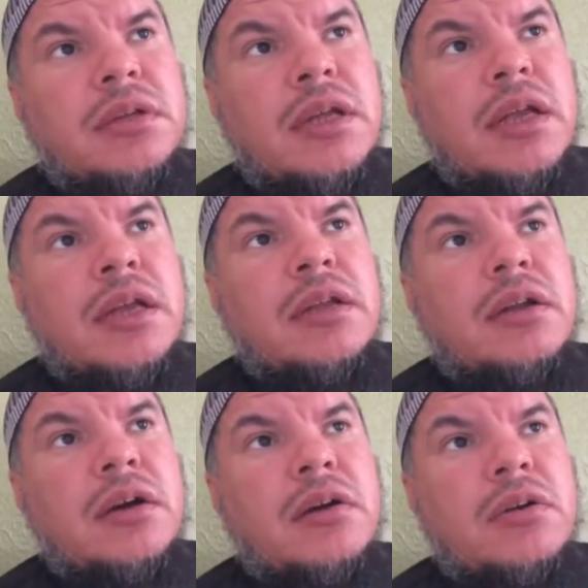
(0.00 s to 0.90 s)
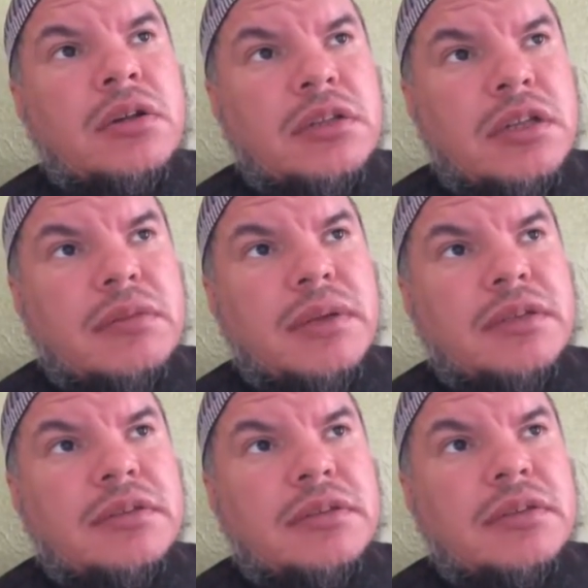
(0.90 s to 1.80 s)
and on a daily
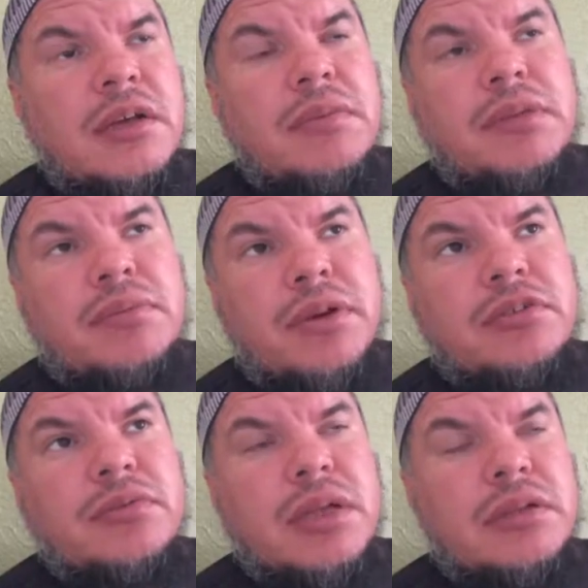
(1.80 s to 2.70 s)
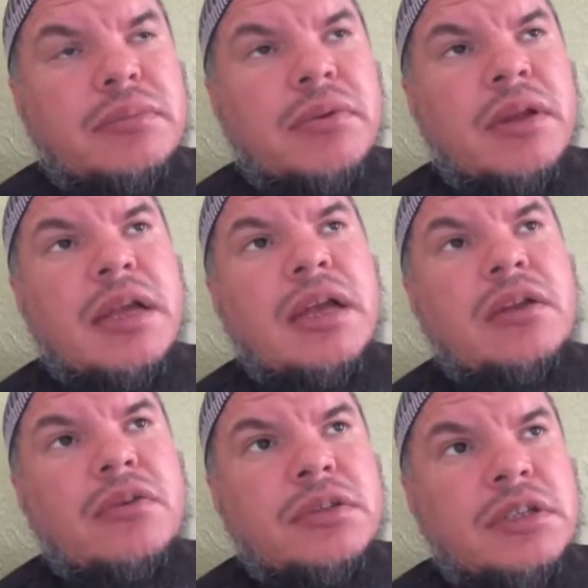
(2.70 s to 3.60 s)
basis, how many prayers do we have to pray,
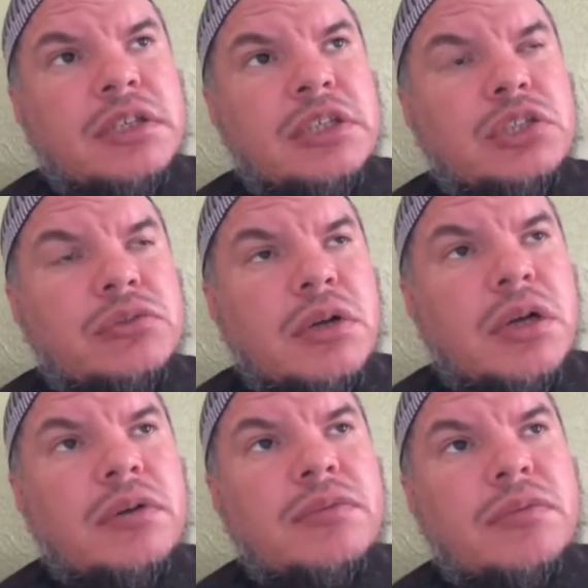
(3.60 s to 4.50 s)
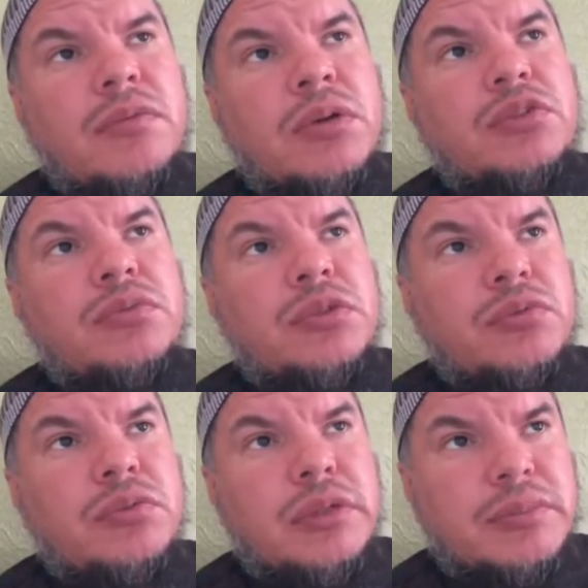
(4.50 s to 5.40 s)
and on the issue of what do we do
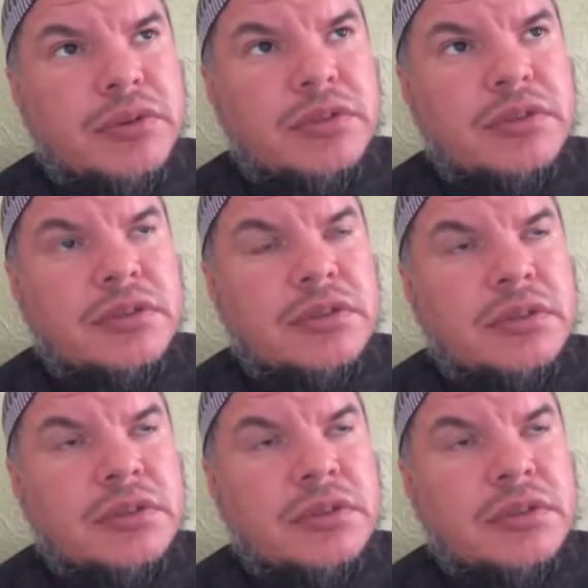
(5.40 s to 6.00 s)
with a person